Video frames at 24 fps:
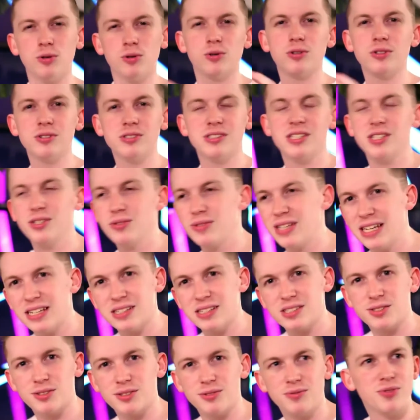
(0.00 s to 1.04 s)
Any orders that you
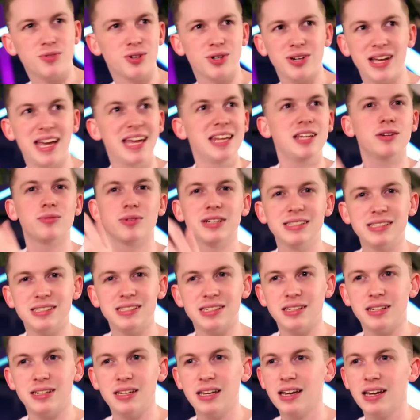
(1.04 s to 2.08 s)
cancel for any
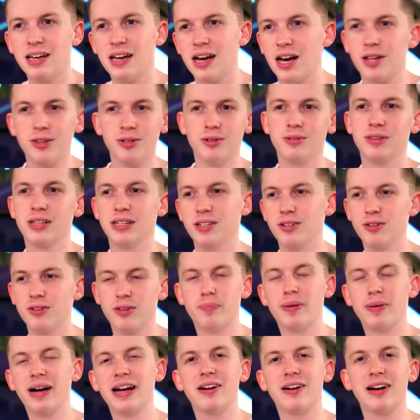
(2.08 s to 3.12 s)
reason other than,
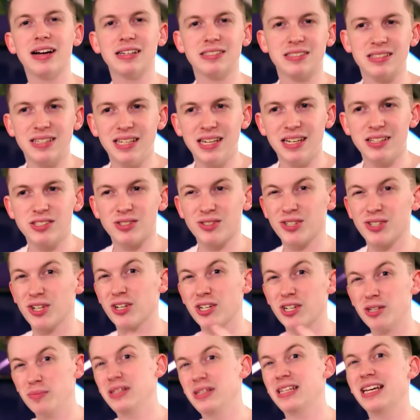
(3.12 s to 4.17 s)
the buyer asked to cancel
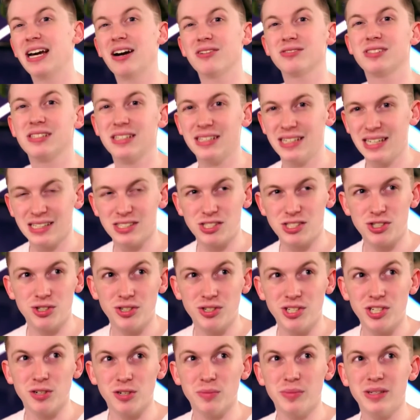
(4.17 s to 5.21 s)
are going to be counted against
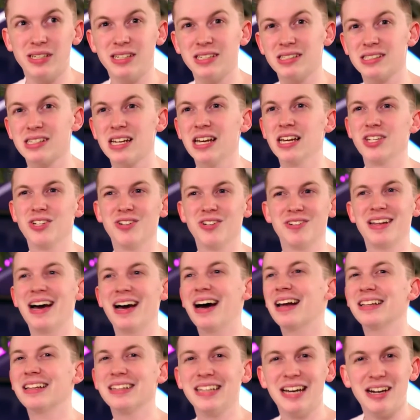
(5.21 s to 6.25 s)
you here, because you're
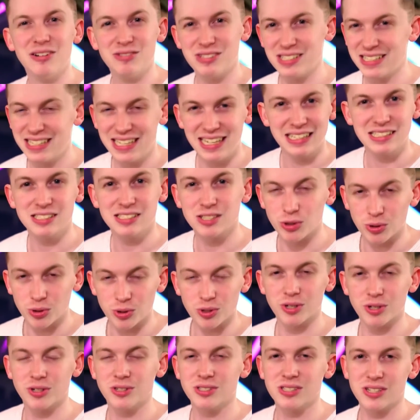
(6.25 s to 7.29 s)
not allowed to cancel
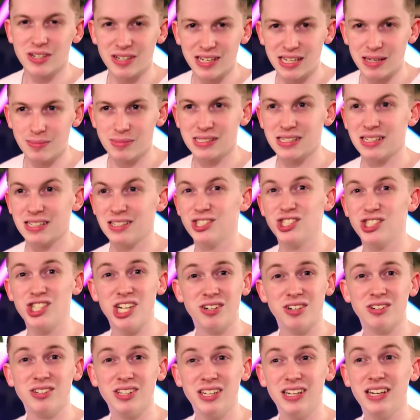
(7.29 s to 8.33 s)
orders on Amazon.
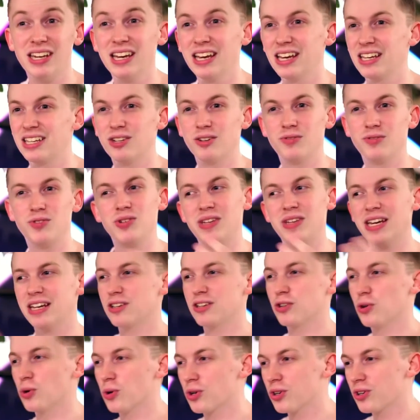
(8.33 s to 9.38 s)
Generally, if you
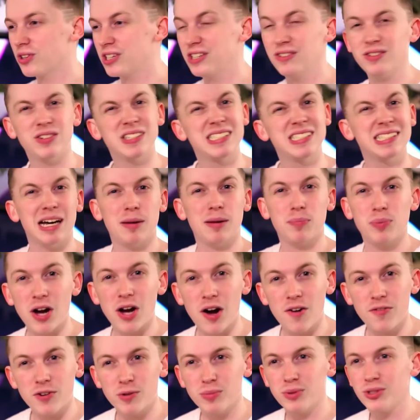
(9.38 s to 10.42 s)
get an order, even if it's not
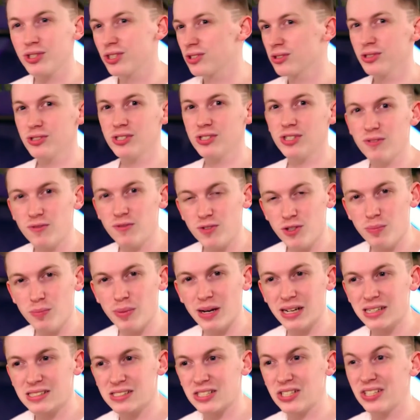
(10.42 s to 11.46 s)
profitable, you're losing a few
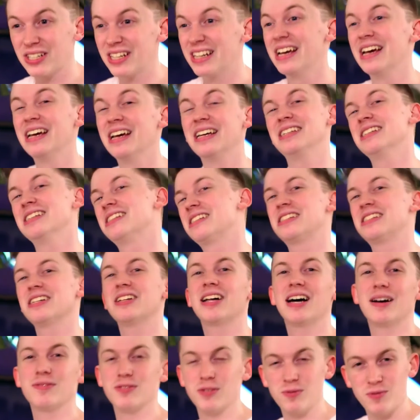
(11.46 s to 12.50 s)
bucks on it, you
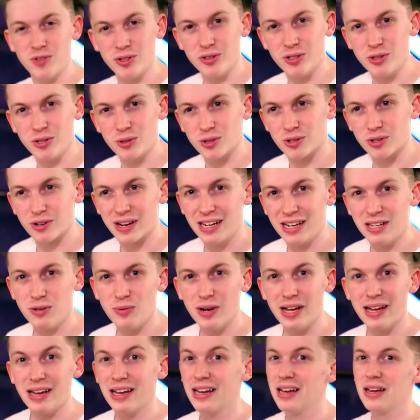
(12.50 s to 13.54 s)
still have to fill the order
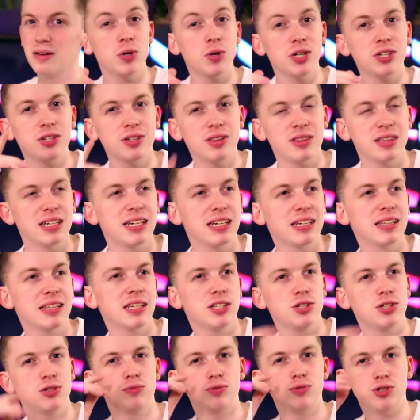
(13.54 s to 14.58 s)
anyway. Now, one good thing
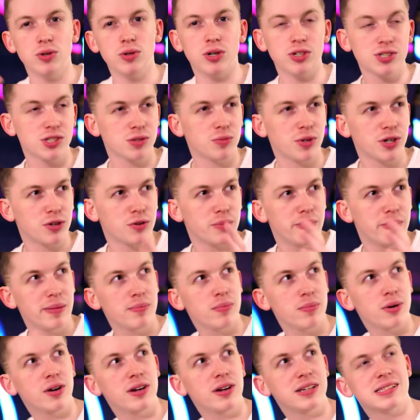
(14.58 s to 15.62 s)
that you do also want to
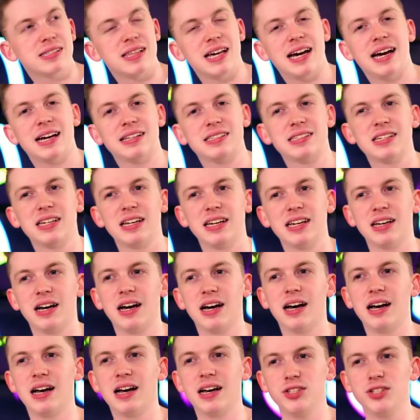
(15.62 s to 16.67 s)
remember is that
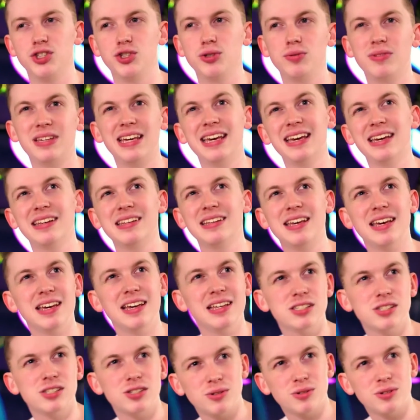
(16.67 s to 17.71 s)
you can
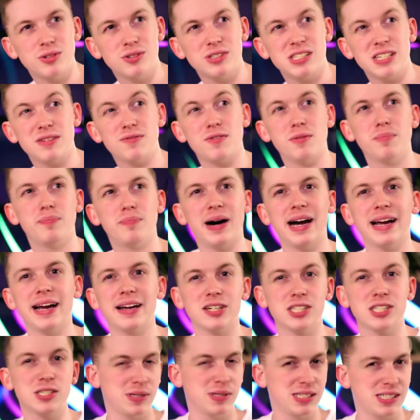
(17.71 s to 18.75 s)
cancel orders if a
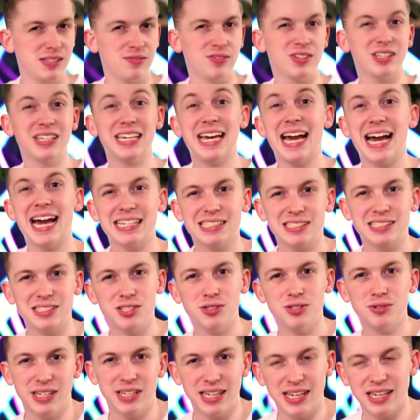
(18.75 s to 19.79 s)
buyer specifically
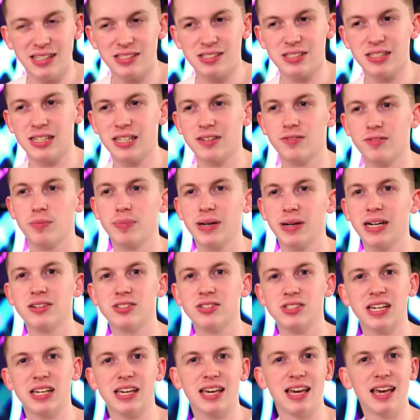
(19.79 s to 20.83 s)
asks you to cancel. Like if a
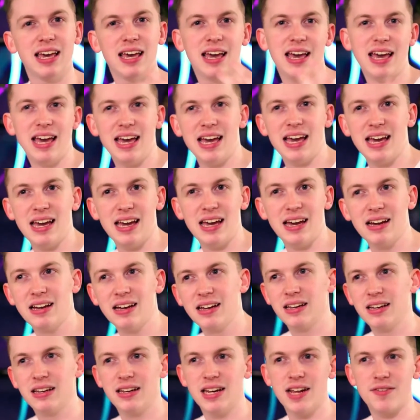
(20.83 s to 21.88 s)
buyer's like, hey,
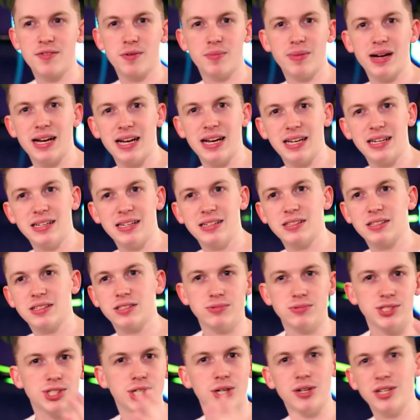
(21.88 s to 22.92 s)
never
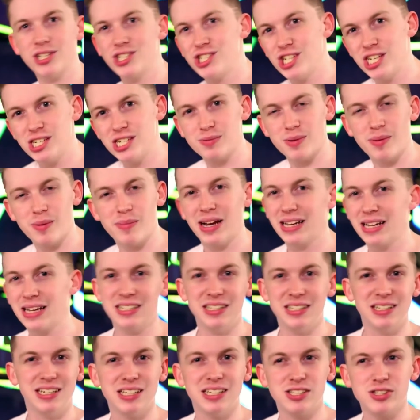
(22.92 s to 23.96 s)
mind, sorry, changed my mind,
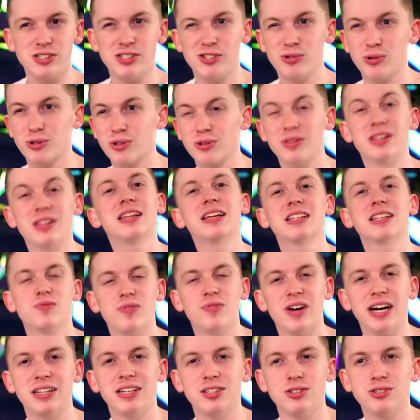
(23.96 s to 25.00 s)
can you cancel the order? Then that's
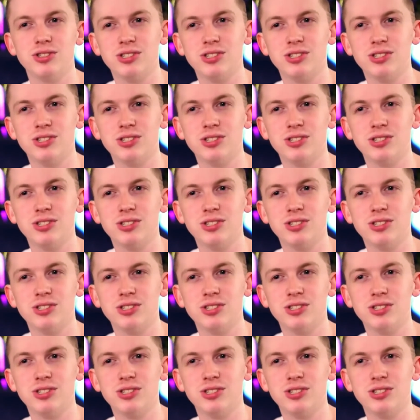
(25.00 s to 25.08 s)
fine.